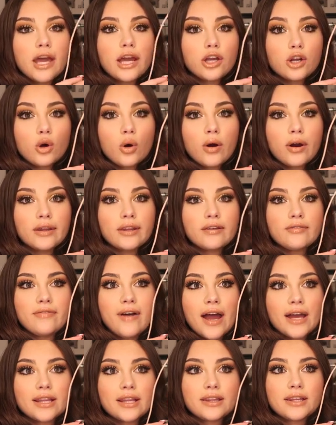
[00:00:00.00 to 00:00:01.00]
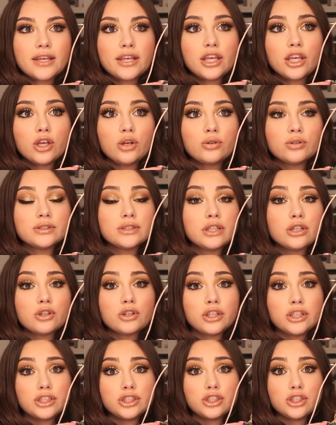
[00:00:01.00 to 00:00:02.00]
ignoring the fact that the heel is
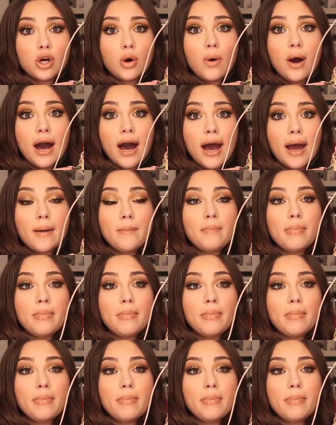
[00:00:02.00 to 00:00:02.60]
literally so high.